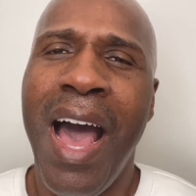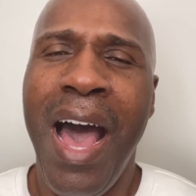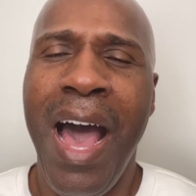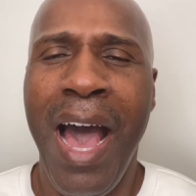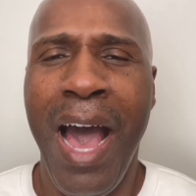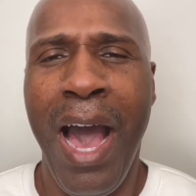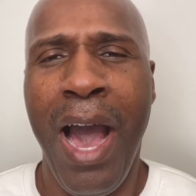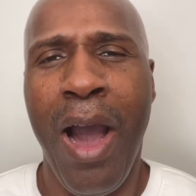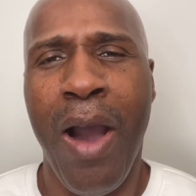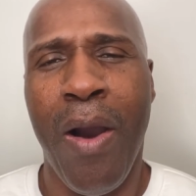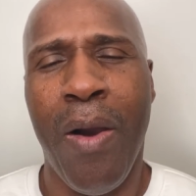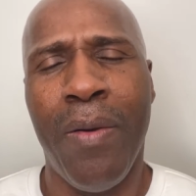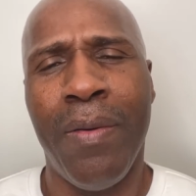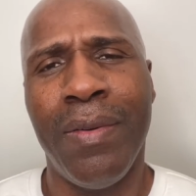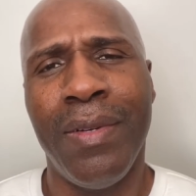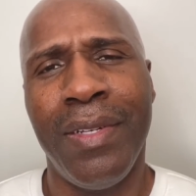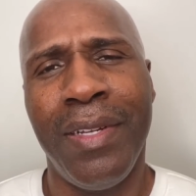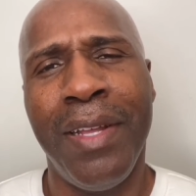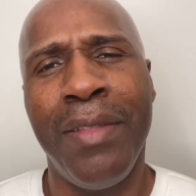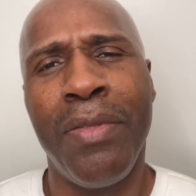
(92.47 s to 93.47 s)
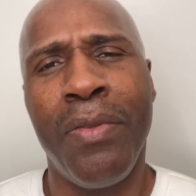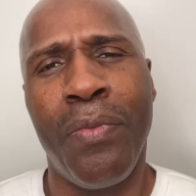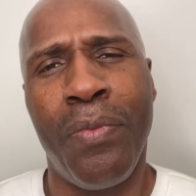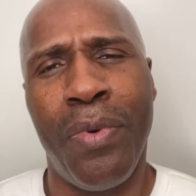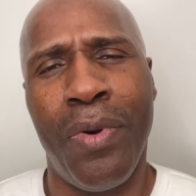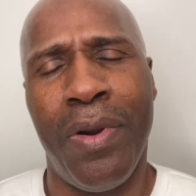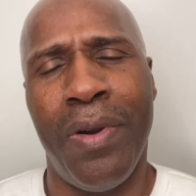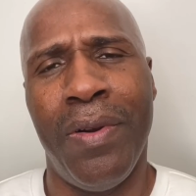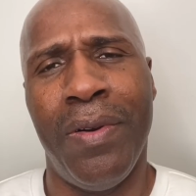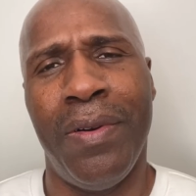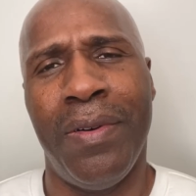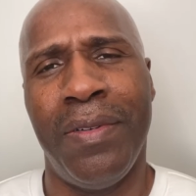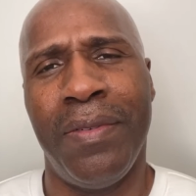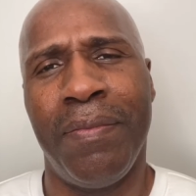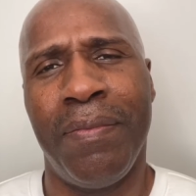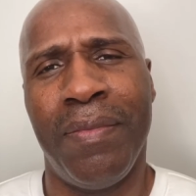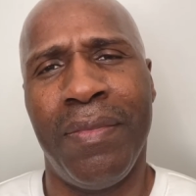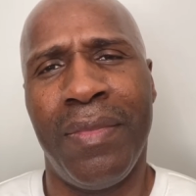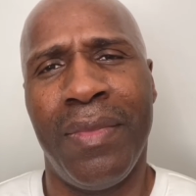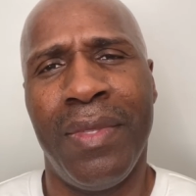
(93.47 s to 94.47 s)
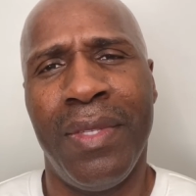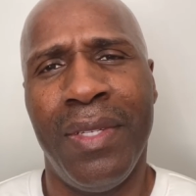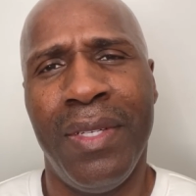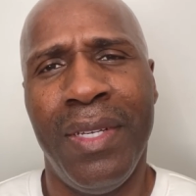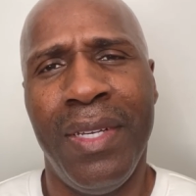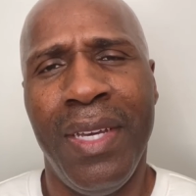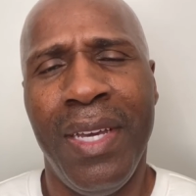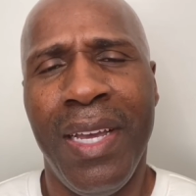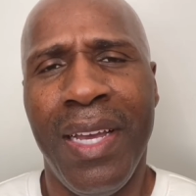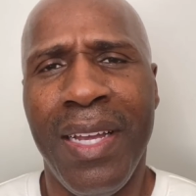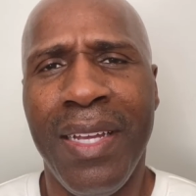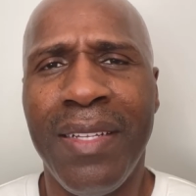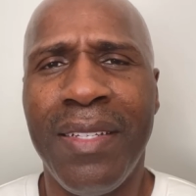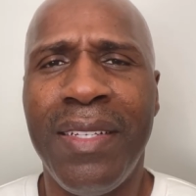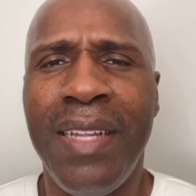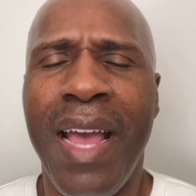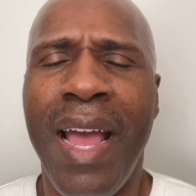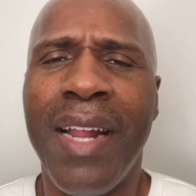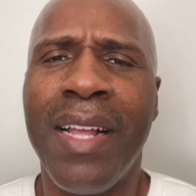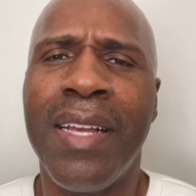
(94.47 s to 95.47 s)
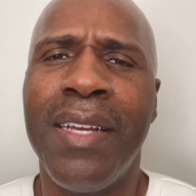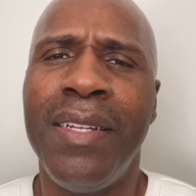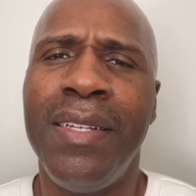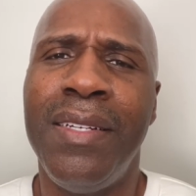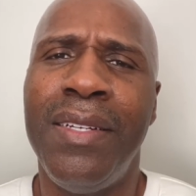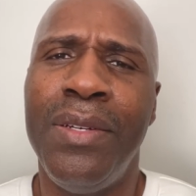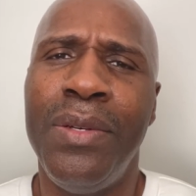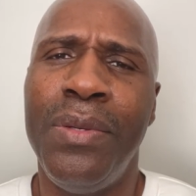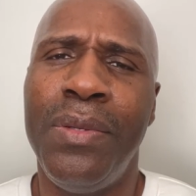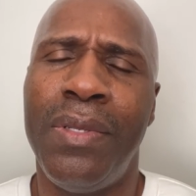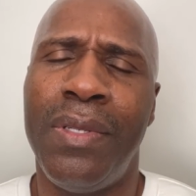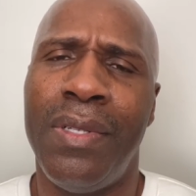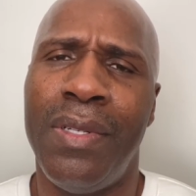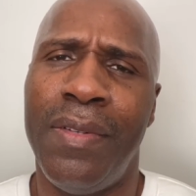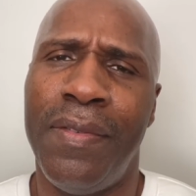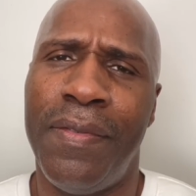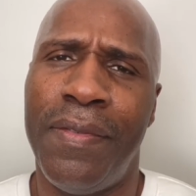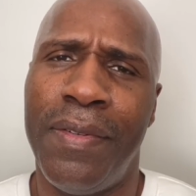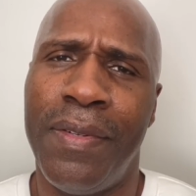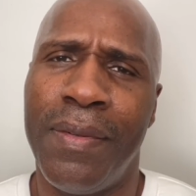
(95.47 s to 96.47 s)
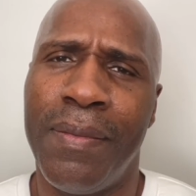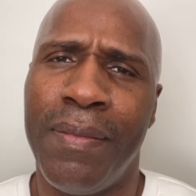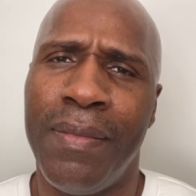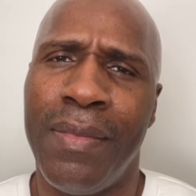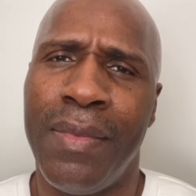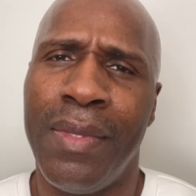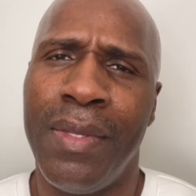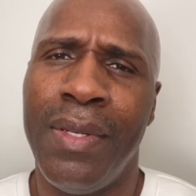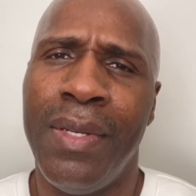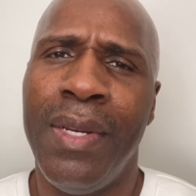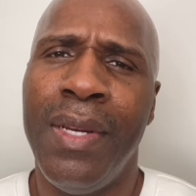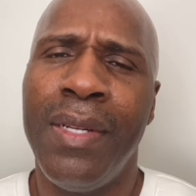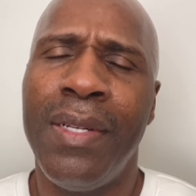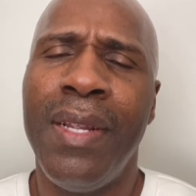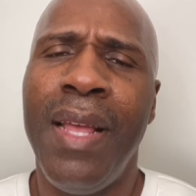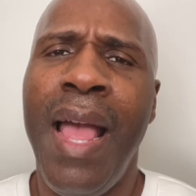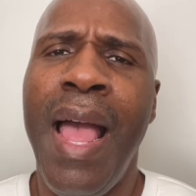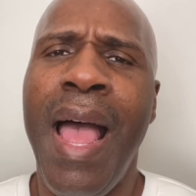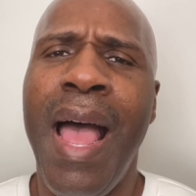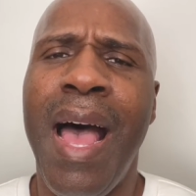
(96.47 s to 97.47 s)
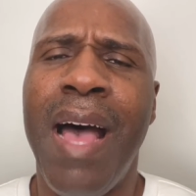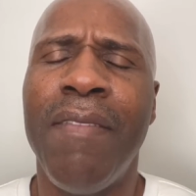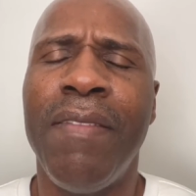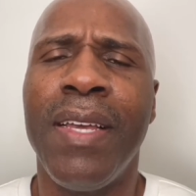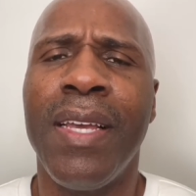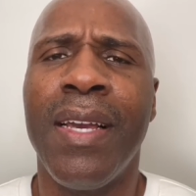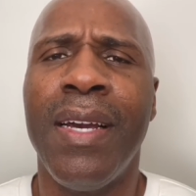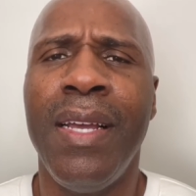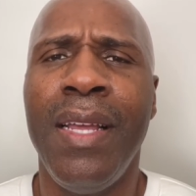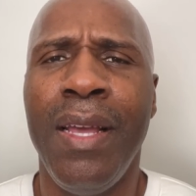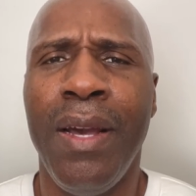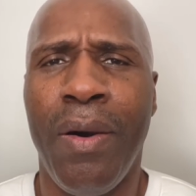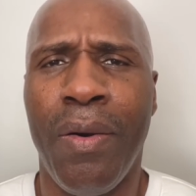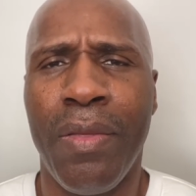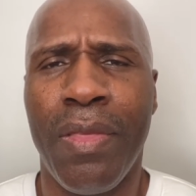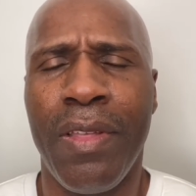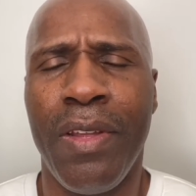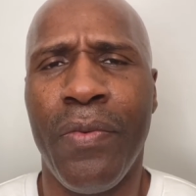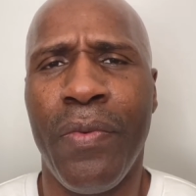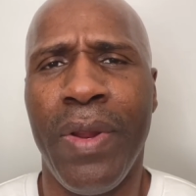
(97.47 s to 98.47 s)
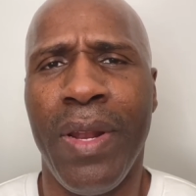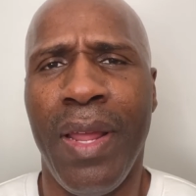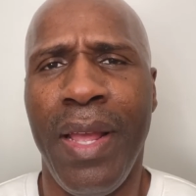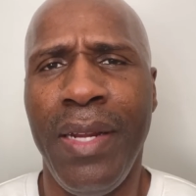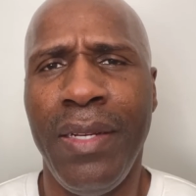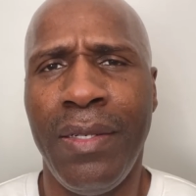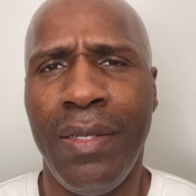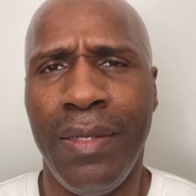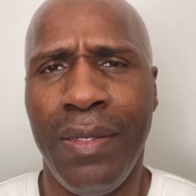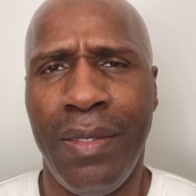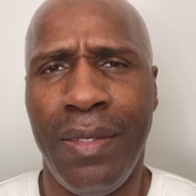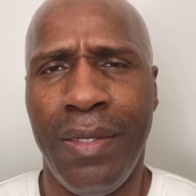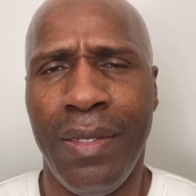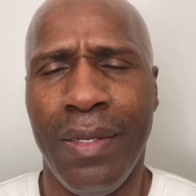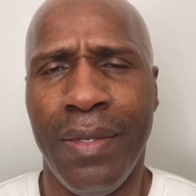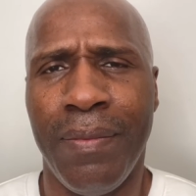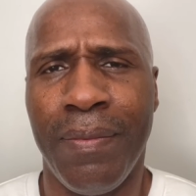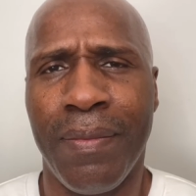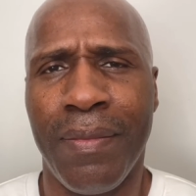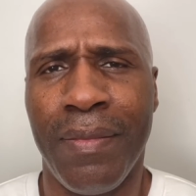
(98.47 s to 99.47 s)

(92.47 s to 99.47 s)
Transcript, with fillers: How in the world is that conducive to having a healthy relationship?